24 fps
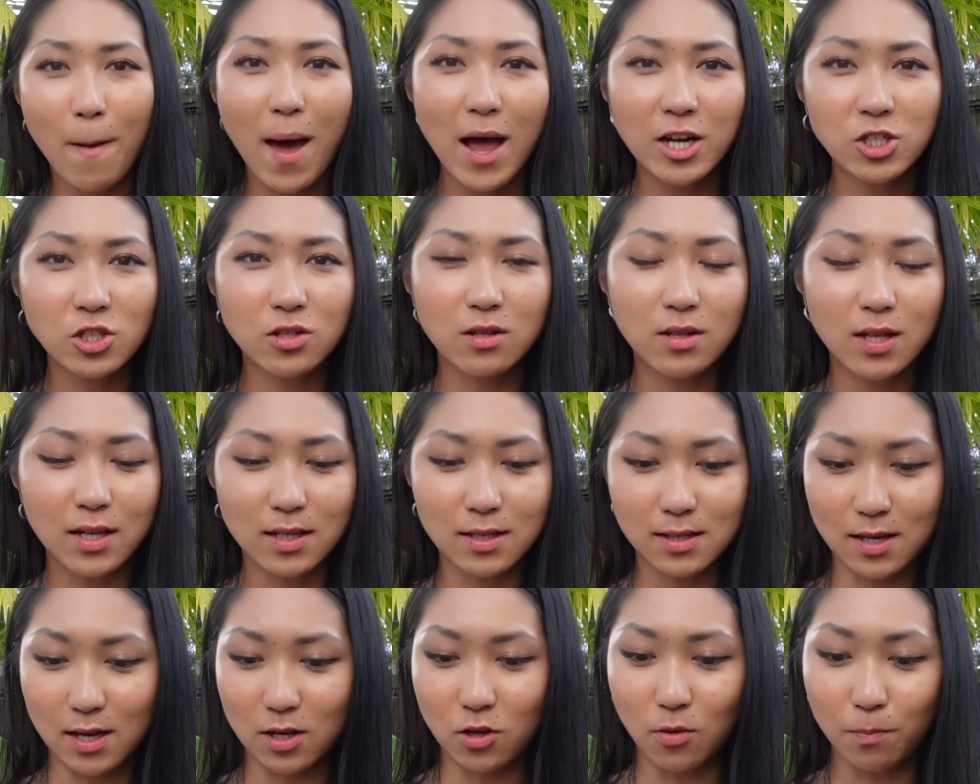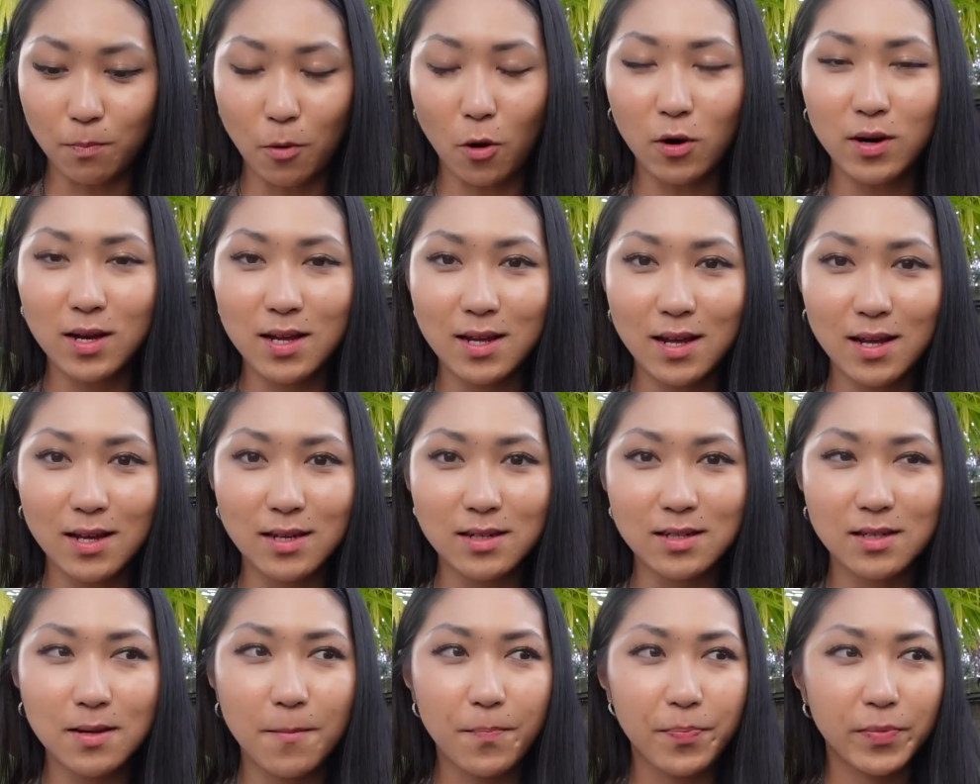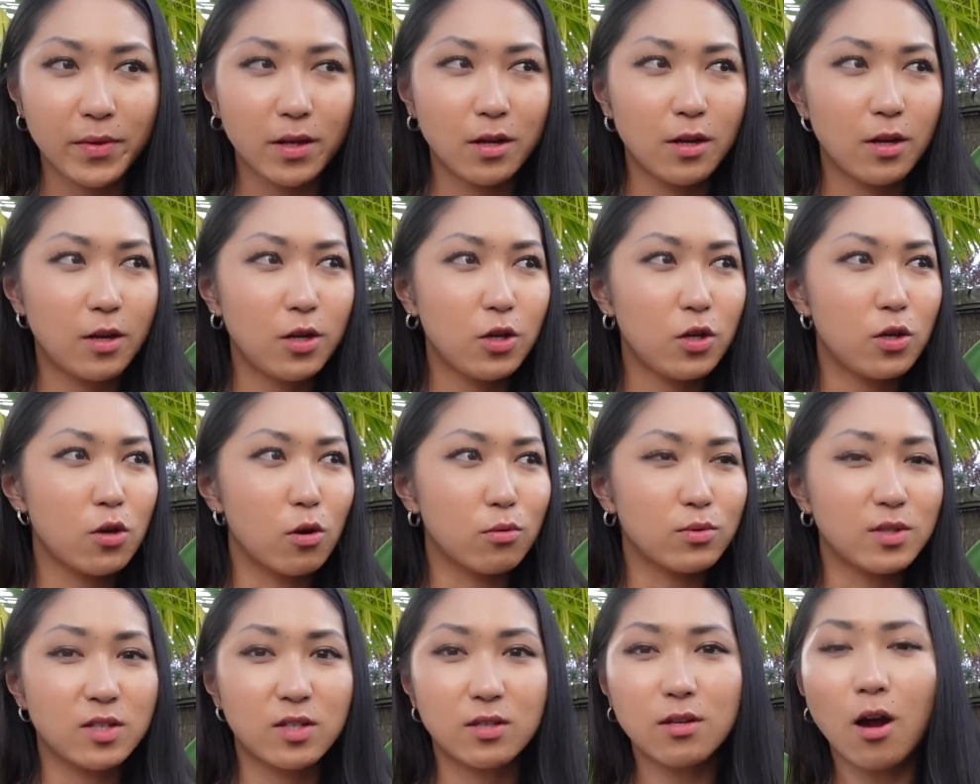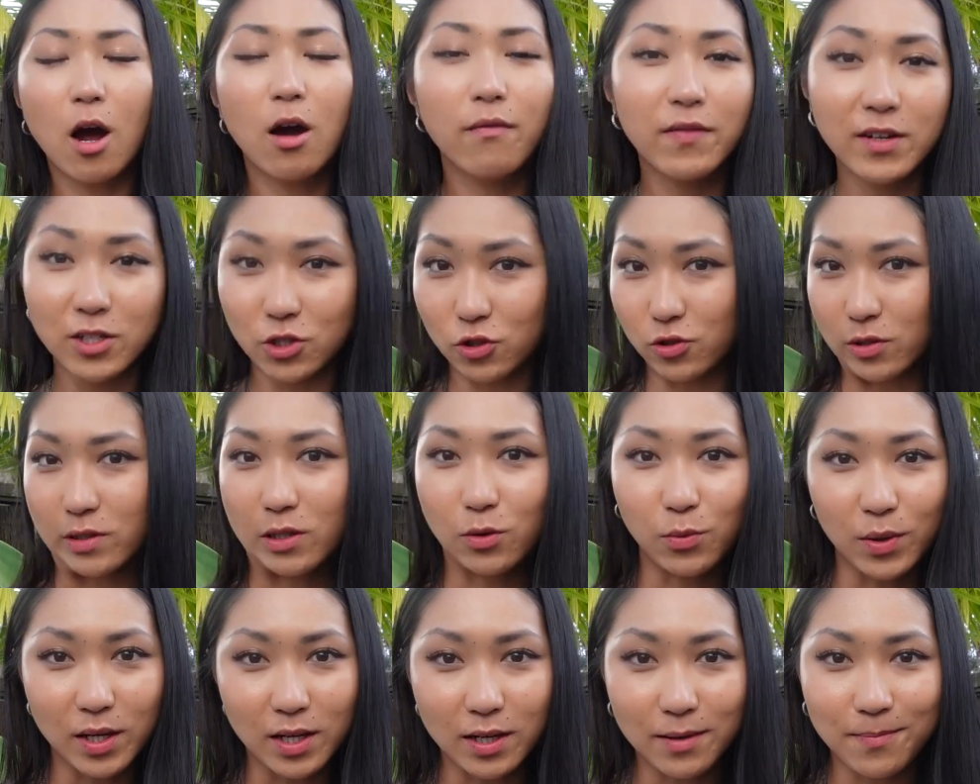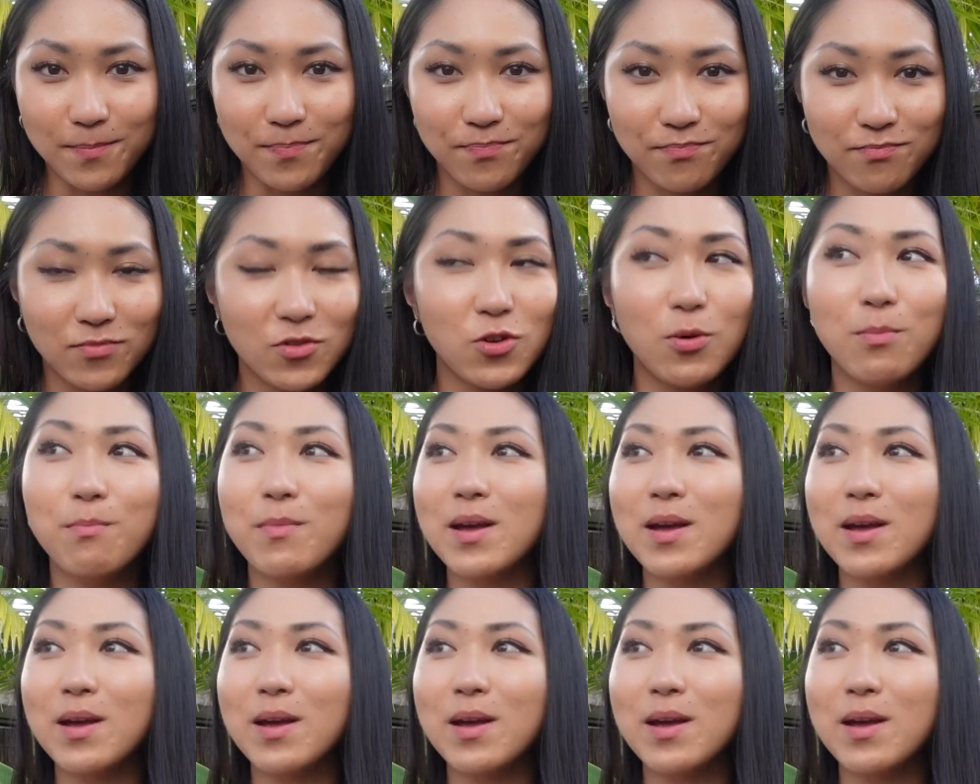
So imagine this, like your body is, you know, starving during the week.